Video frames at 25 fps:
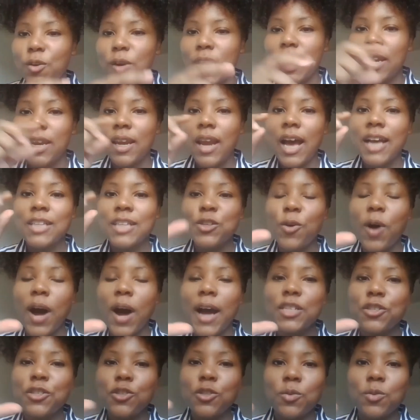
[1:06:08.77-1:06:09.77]
And so
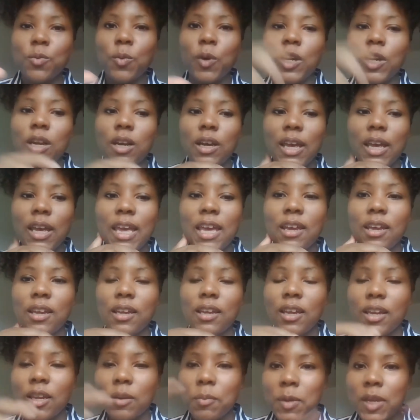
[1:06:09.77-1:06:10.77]
I just want
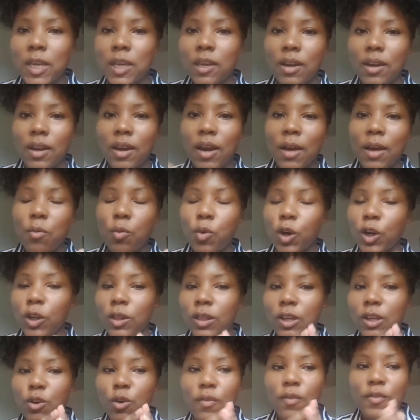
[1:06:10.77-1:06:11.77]
to, we're
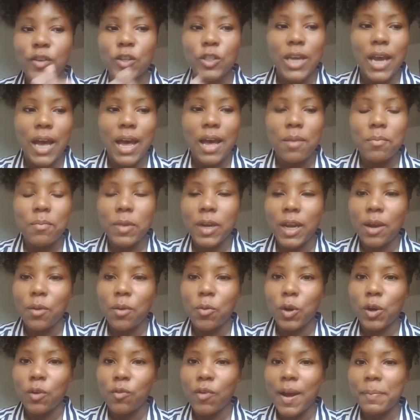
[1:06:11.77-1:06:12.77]
a little over time, but I
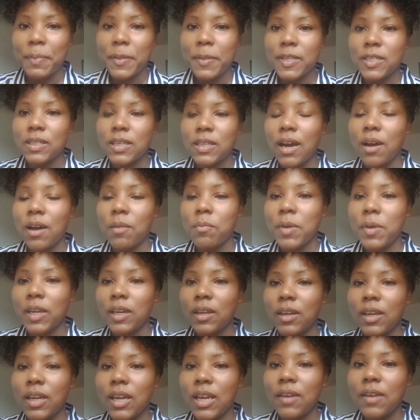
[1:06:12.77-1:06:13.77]
want to wrap this up
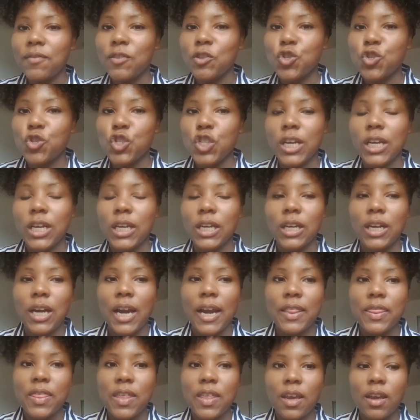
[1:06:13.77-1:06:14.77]
and even share,
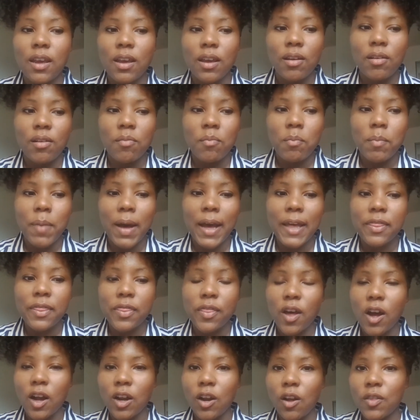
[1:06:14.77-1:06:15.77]
I think, my
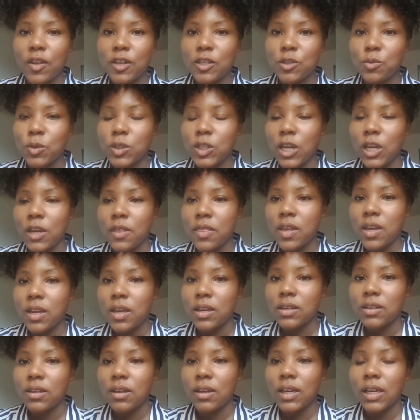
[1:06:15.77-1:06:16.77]
thought on this, which I think
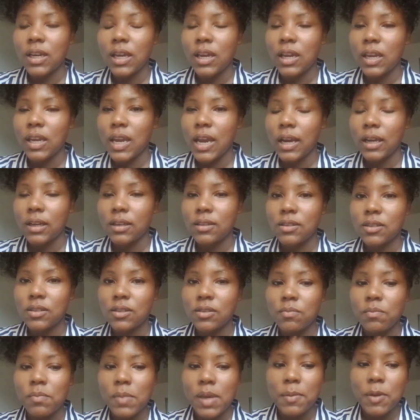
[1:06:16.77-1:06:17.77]
it
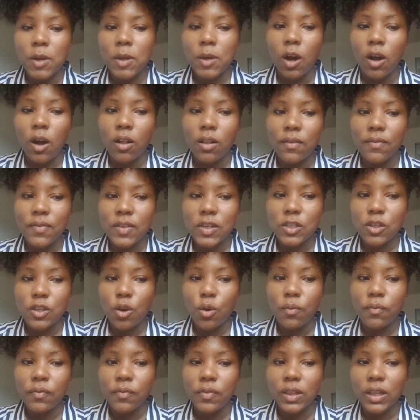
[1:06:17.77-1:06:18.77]
connects maybe all of this,
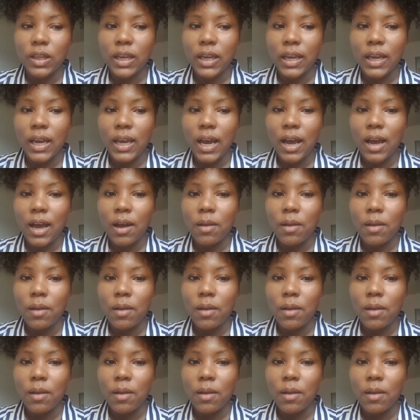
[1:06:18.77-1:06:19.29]
hopefully.